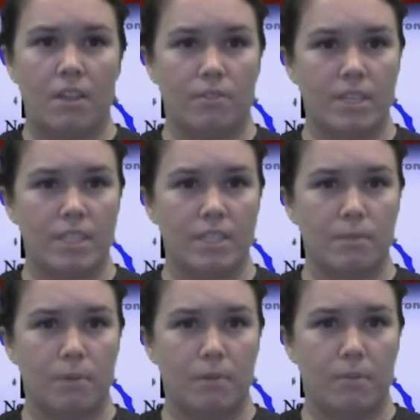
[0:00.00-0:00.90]
The
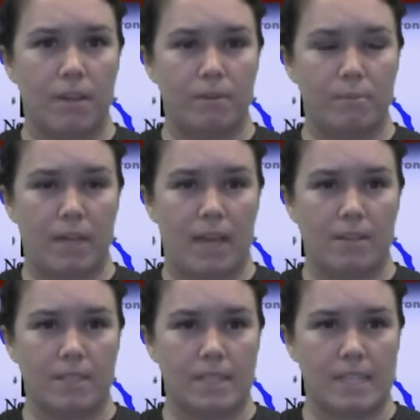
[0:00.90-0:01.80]
residents were away from the
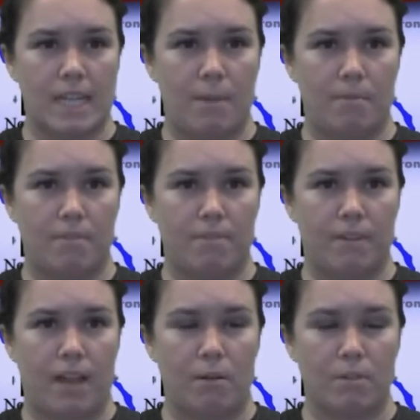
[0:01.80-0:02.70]
house at the time of the fire,